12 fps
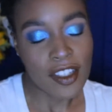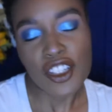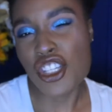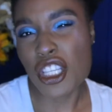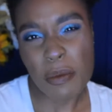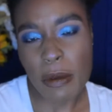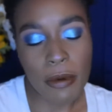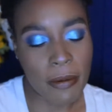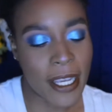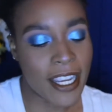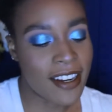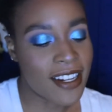just be
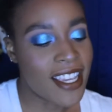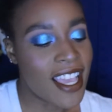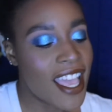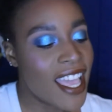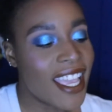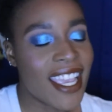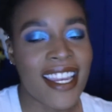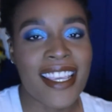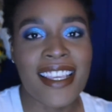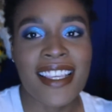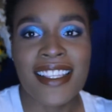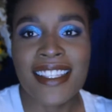prepared. It
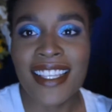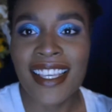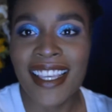is